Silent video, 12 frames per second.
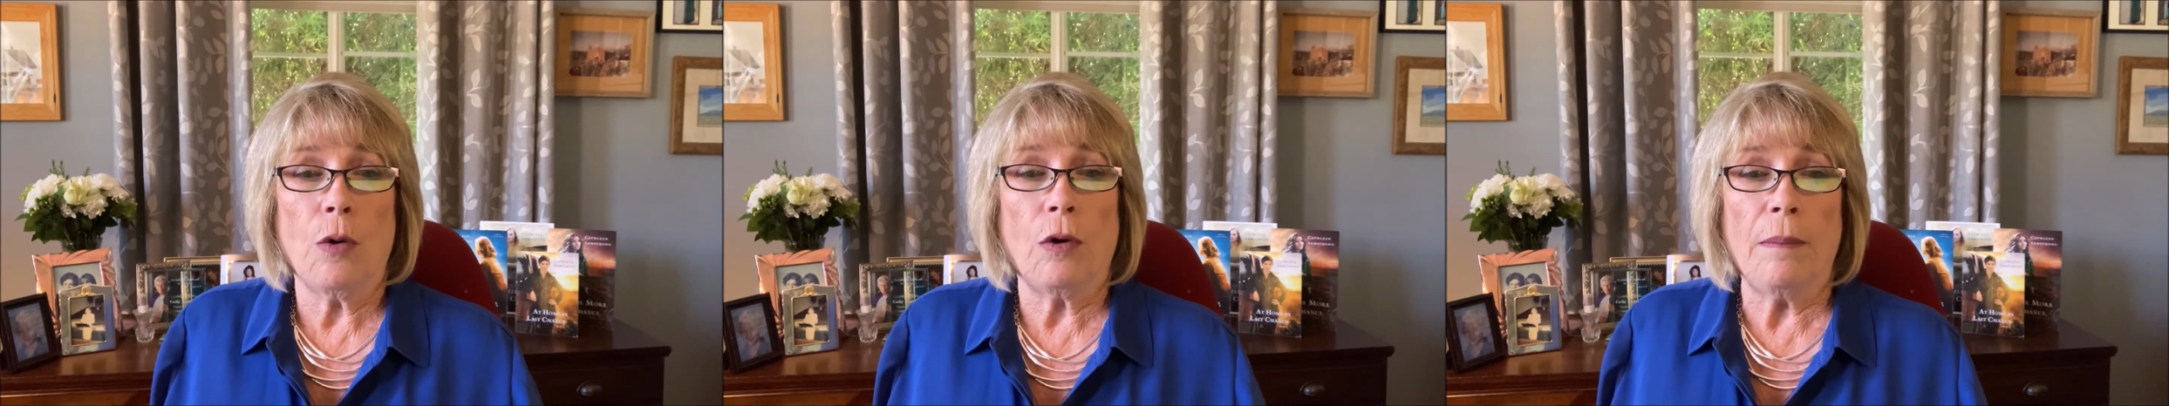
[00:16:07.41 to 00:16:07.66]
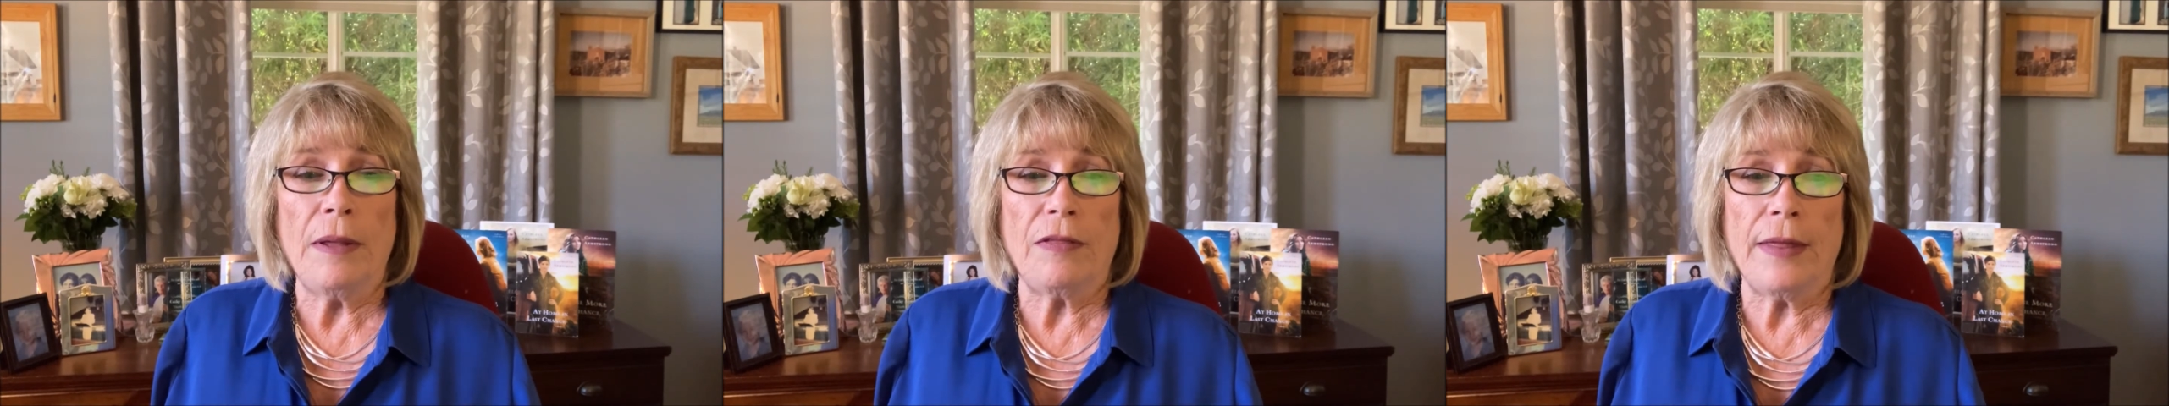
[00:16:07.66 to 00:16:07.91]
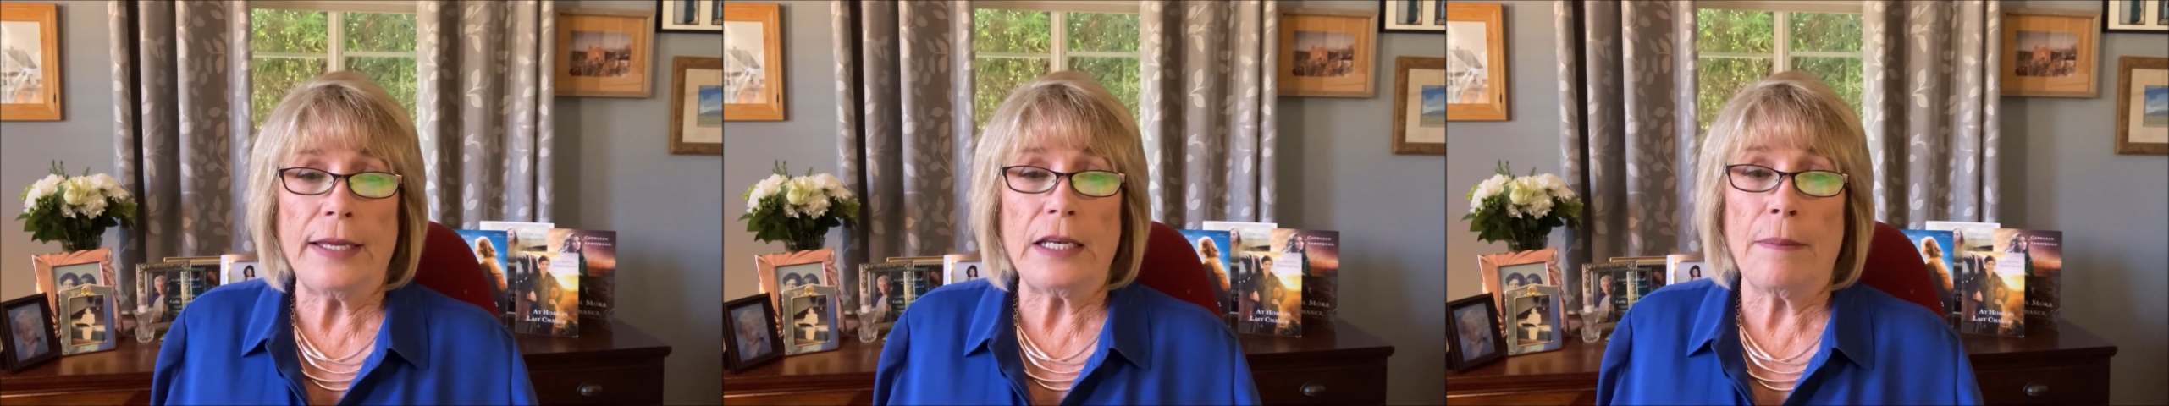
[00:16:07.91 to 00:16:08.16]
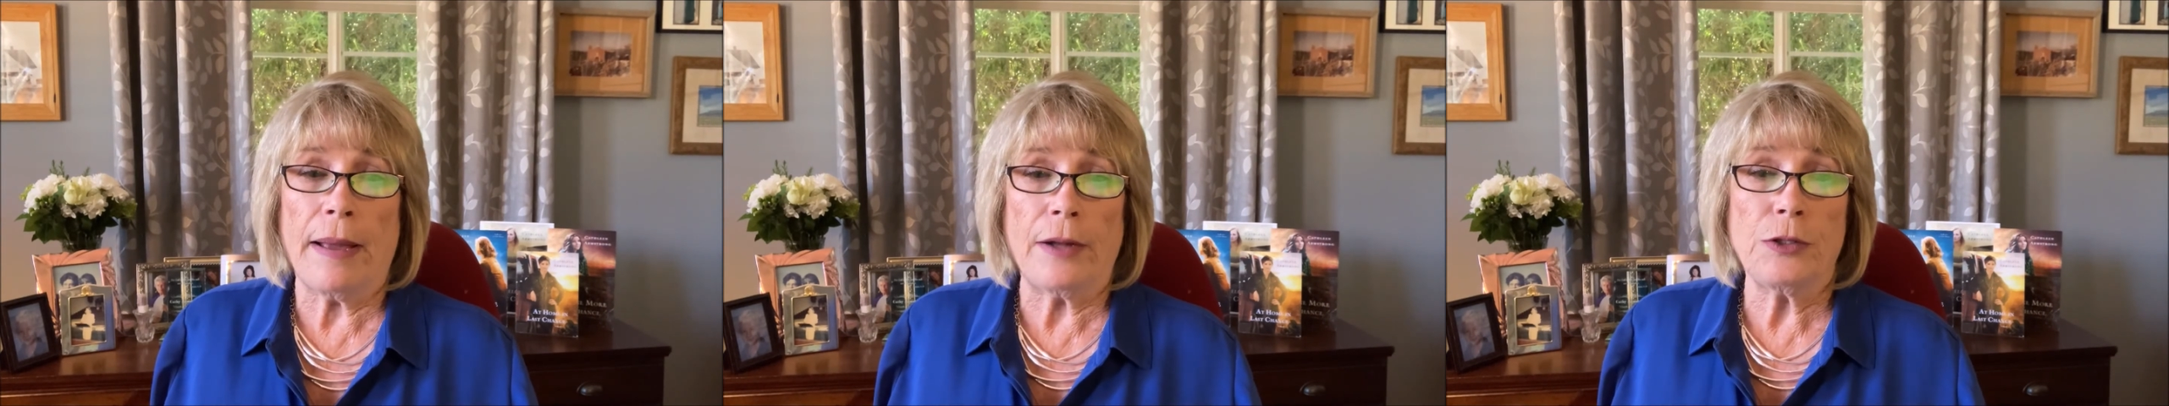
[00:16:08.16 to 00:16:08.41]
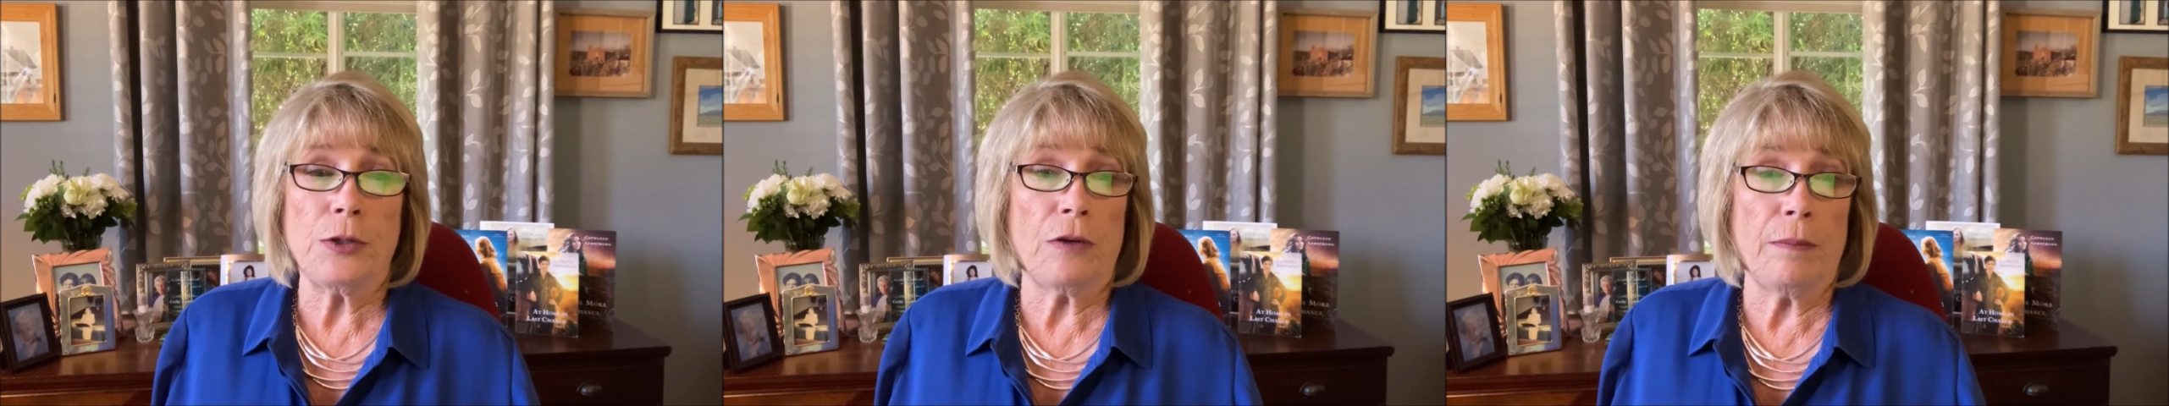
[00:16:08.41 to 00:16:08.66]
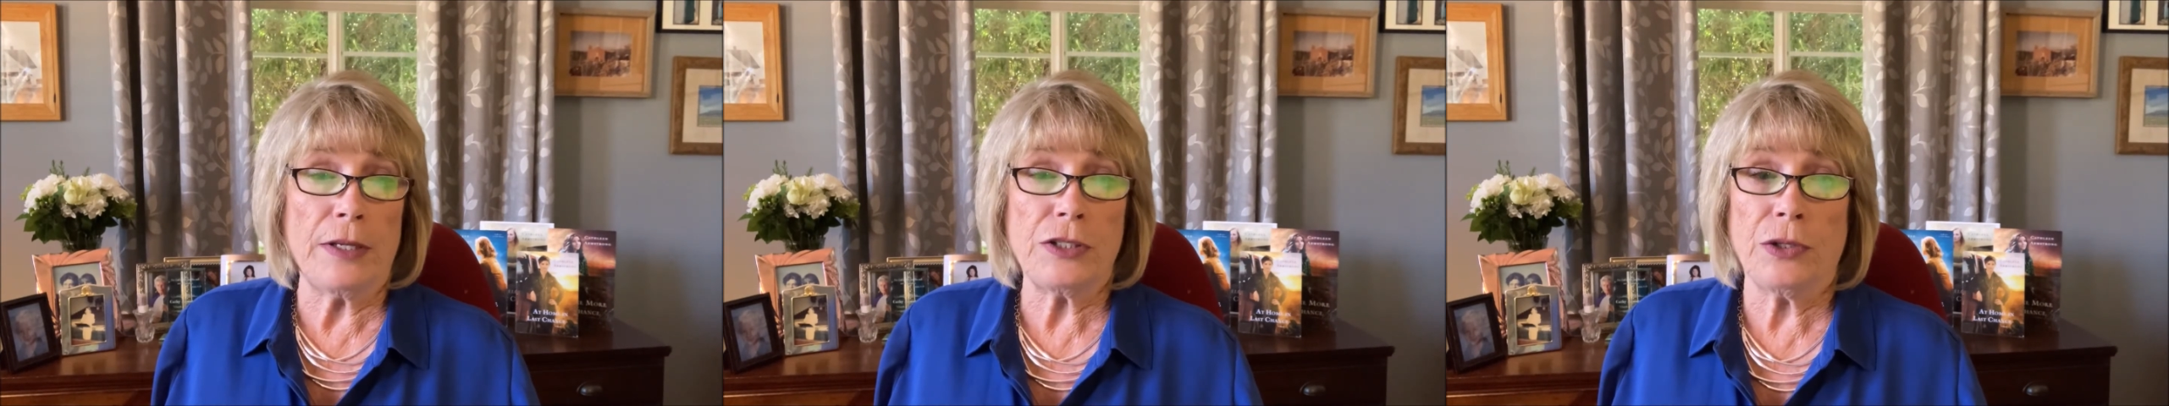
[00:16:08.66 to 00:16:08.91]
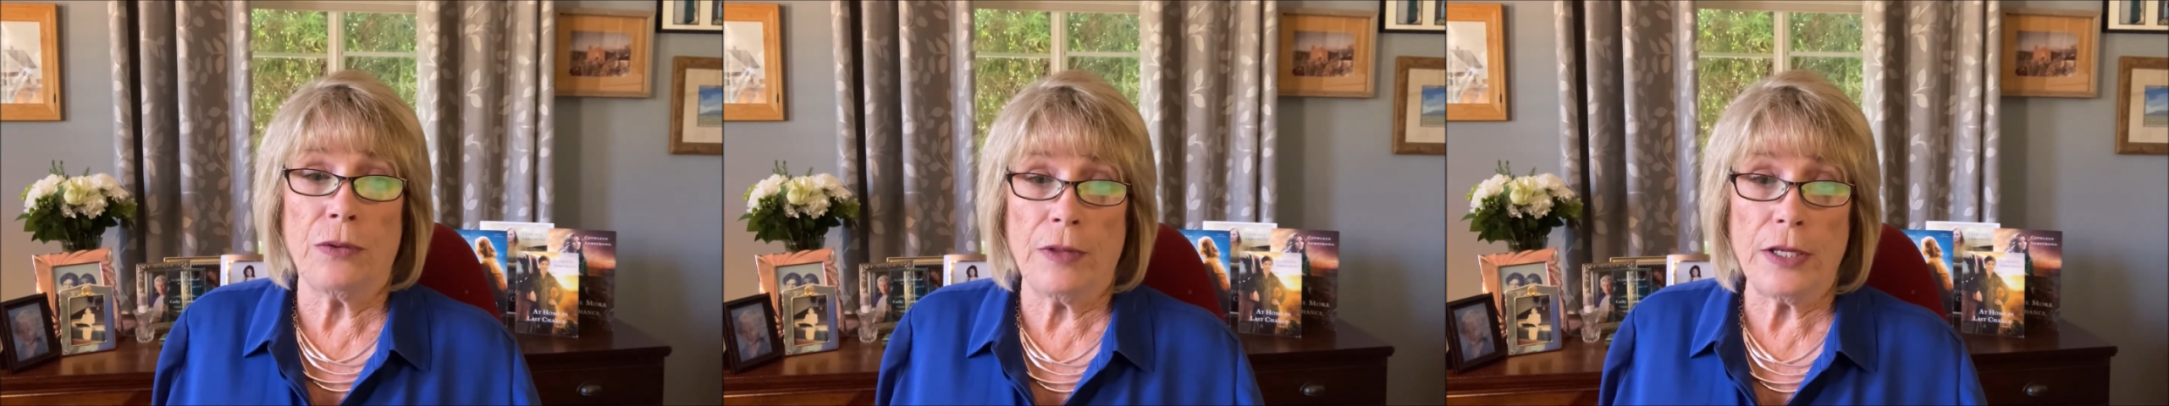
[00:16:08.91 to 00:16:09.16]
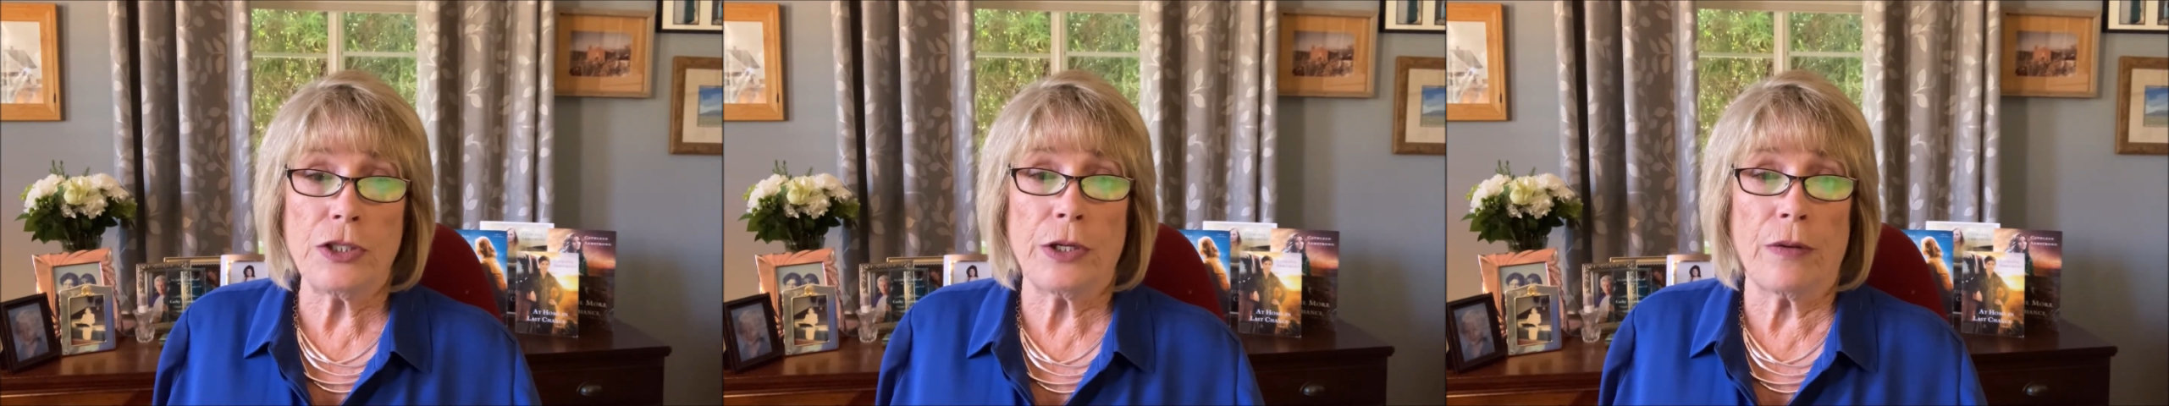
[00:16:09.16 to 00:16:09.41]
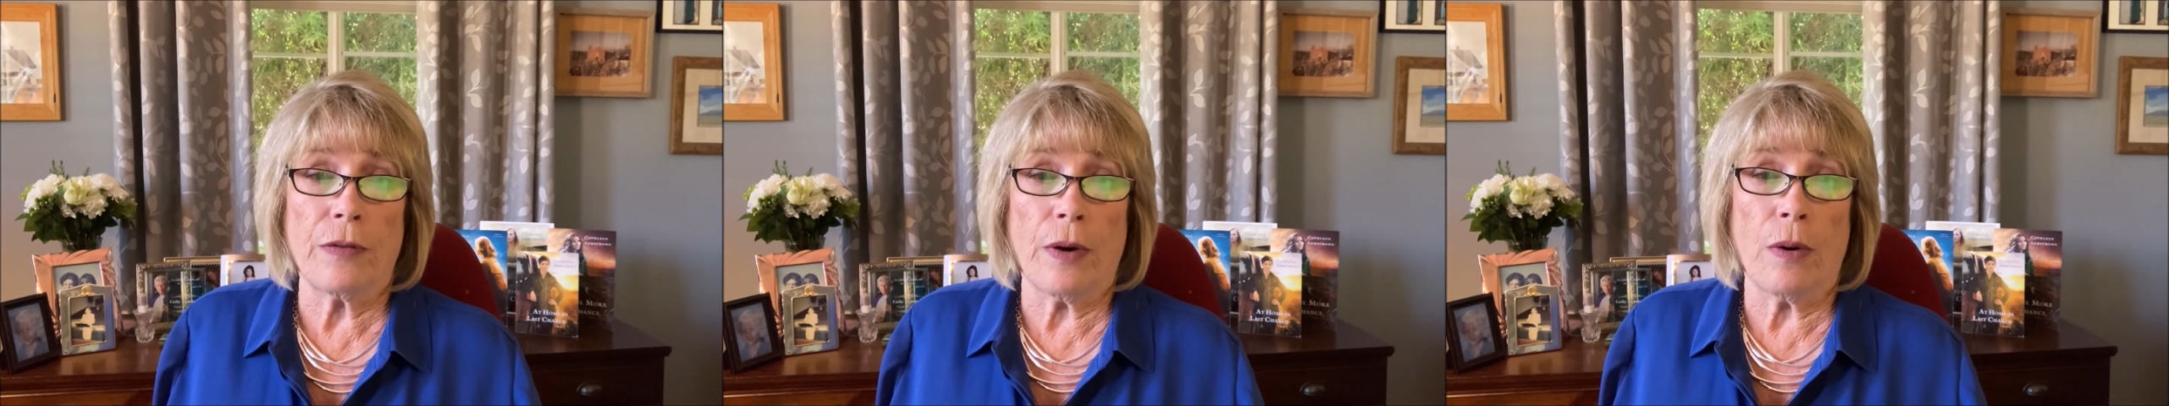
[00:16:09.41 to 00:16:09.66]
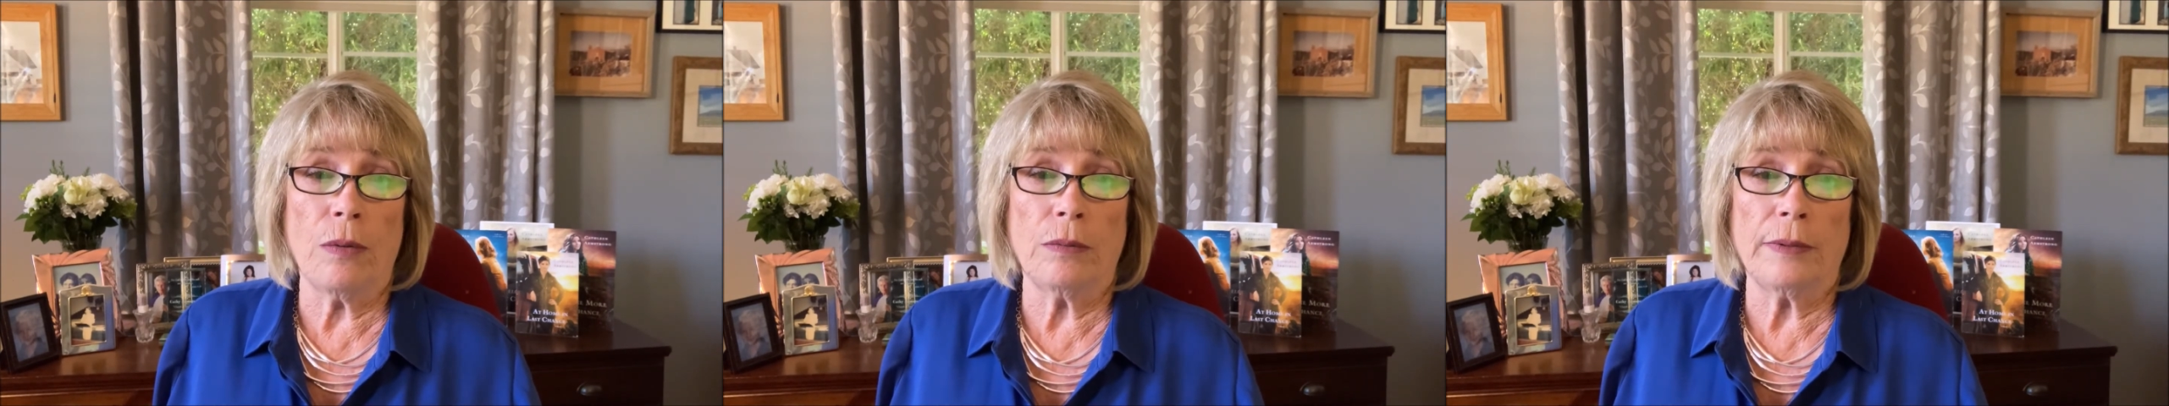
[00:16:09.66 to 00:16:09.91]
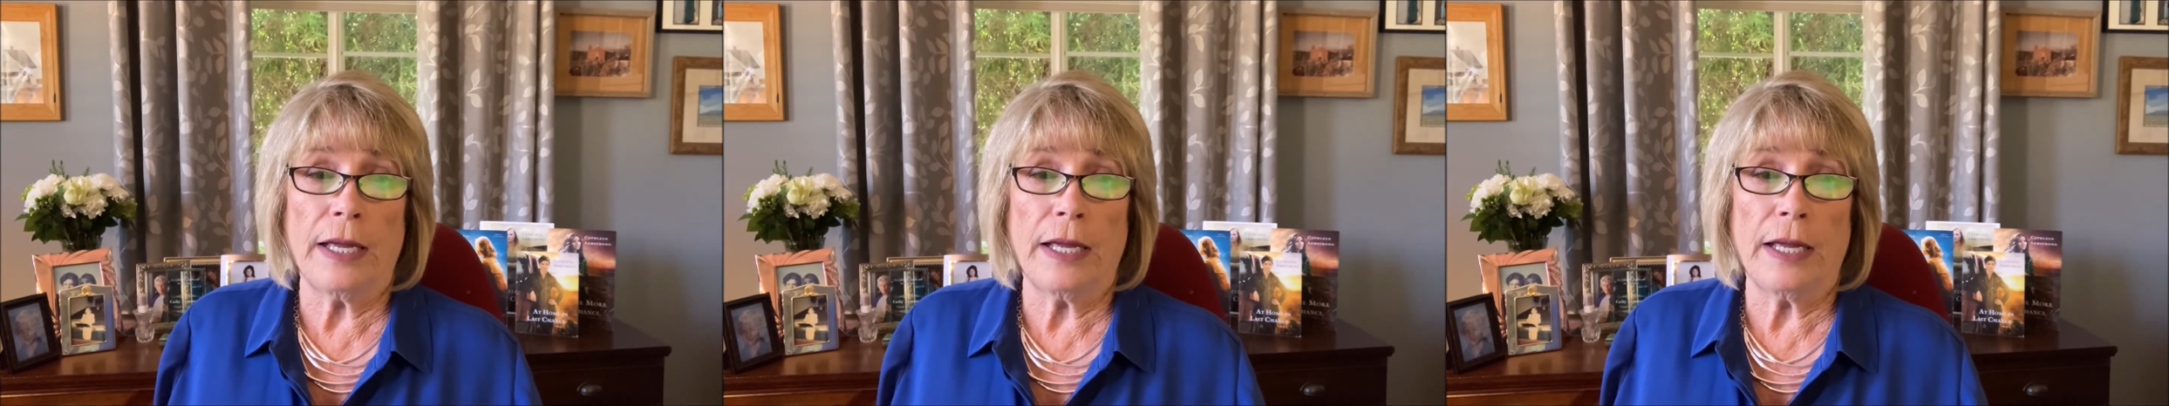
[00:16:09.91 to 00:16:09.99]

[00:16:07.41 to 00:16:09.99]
We'll be thinking about you and missing you this year, though,